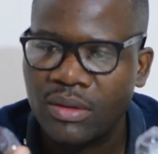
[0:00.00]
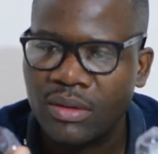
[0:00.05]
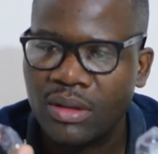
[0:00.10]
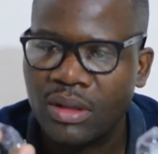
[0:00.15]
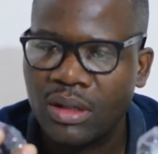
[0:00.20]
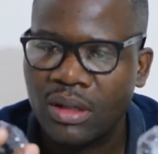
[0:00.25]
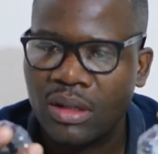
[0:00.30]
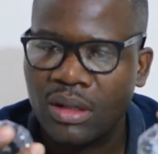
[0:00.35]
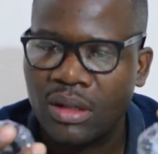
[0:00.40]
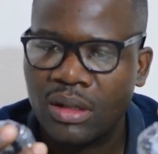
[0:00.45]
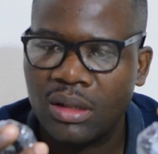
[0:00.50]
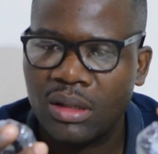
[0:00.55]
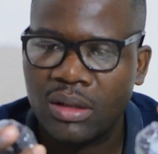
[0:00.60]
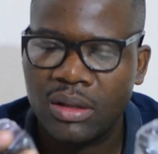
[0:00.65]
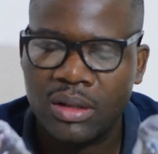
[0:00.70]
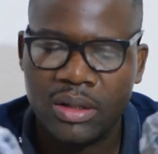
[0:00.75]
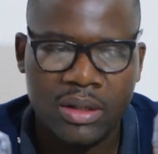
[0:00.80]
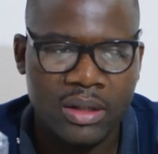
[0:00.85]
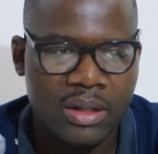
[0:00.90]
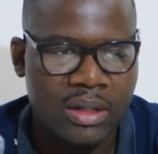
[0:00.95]

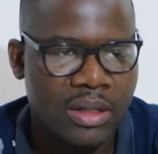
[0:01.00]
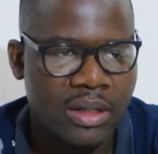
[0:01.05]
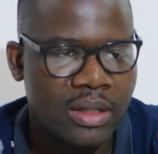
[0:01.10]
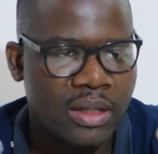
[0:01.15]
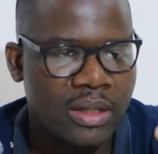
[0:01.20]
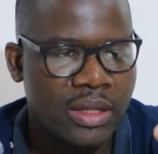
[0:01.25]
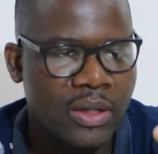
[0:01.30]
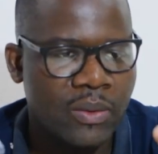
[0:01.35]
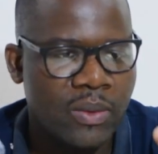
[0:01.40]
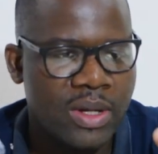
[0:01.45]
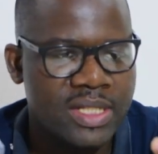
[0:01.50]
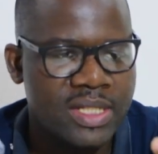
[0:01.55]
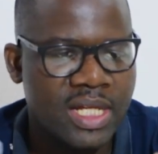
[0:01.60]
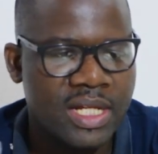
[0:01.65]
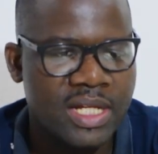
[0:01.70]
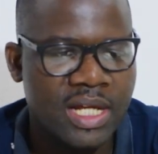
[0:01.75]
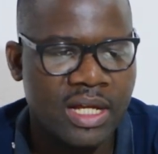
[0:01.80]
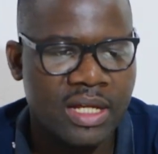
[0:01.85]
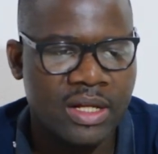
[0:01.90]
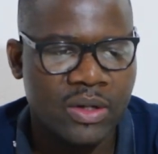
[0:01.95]
The ones
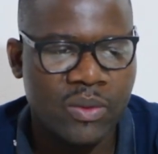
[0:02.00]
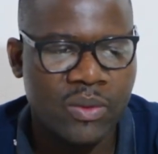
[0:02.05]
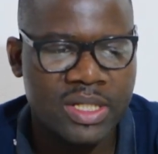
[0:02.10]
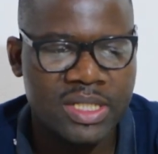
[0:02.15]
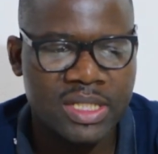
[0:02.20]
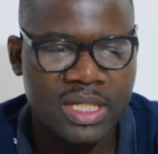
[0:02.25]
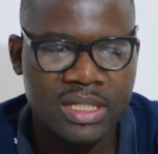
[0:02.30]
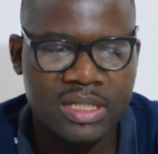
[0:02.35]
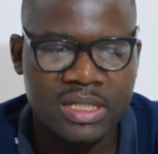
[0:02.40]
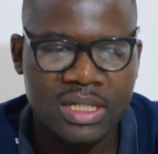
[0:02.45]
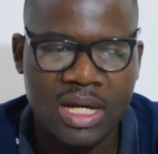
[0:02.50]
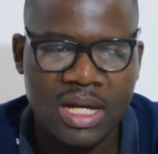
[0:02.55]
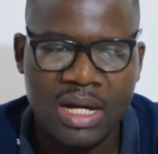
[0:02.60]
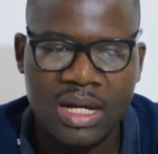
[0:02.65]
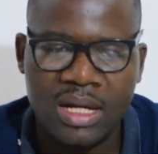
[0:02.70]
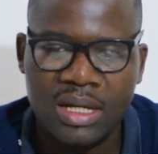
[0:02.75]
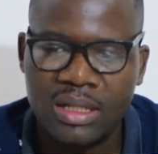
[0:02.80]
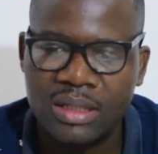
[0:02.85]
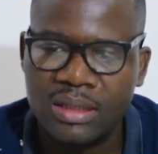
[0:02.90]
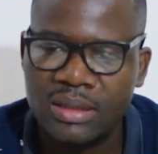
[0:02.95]
that I requested
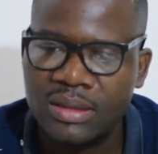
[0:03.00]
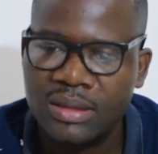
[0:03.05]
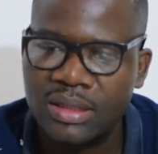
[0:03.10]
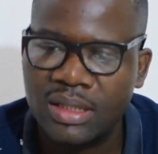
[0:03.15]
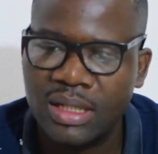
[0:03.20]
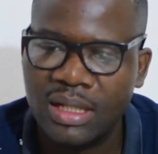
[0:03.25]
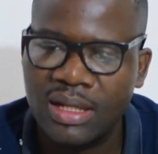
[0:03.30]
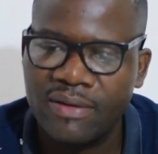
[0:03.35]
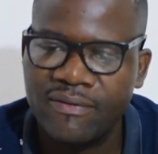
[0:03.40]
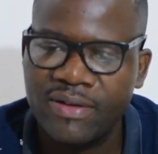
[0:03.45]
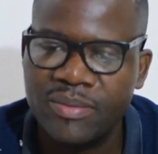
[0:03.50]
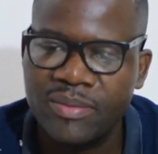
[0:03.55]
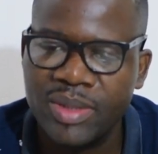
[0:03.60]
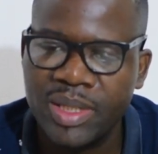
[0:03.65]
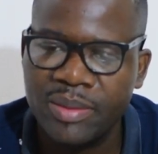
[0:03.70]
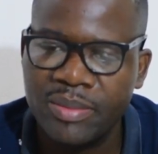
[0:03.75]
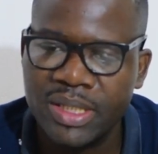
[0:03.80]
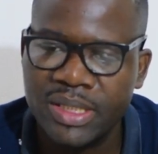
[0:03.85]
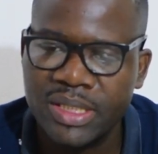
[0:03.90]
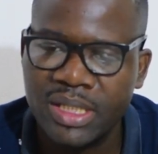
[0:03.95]
are the
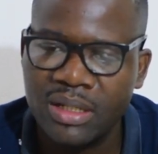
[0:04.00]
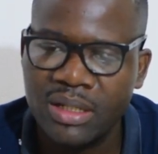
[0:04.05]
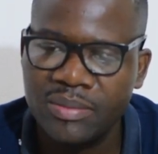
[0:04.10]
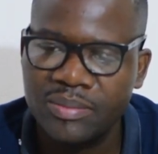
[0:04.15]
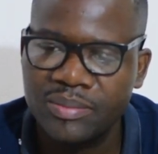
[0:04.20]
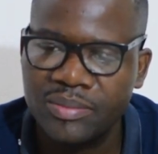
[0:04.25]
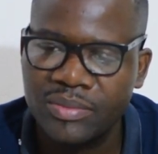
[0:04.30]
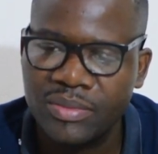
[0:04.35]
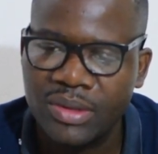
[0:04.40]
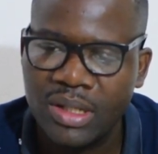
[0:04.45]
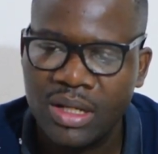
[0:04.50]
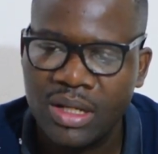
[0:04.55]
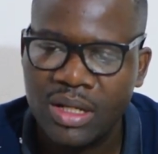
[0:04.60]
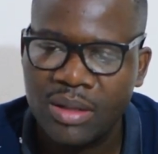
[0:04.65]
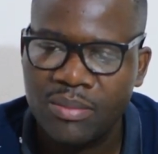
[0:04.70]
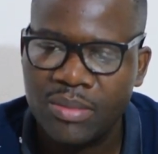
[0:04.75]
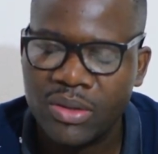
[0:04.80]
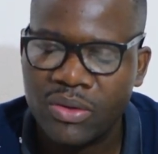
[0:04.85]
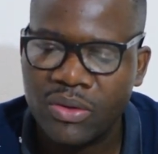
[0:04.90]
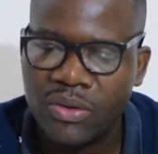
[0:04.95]
11mm
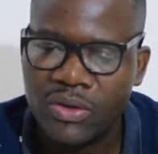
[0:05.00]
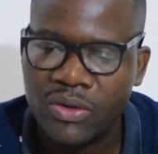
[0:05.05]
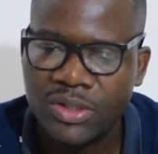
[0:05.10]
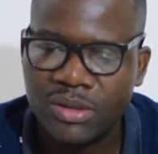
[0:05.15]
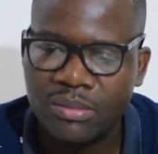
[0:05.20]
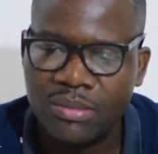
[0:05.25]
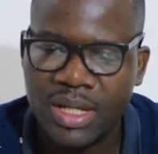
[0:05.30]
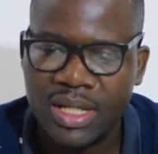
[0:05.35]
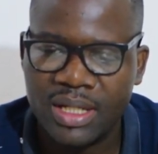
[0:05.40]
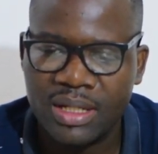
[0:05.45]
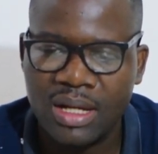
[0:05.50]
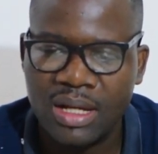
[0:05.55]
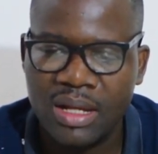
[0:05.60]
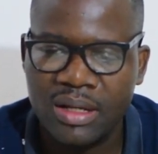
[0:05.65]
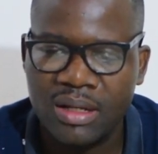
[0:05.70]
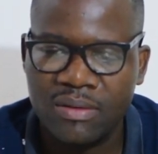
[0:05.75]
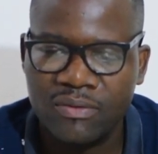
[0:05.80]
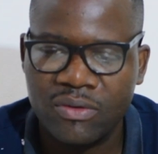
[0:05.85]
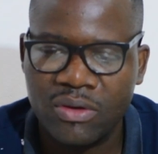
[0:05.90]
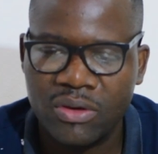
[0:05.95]
because my
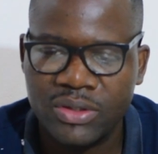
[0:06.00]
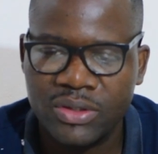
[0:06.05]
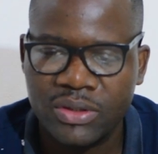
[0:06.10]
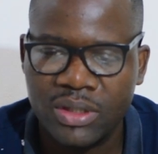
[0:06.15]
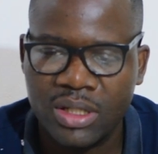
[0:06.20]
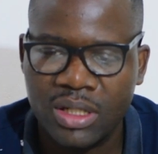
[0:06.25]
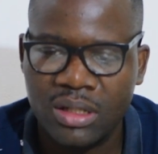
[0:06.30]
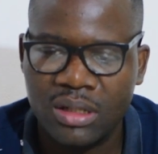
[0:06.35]
gun have got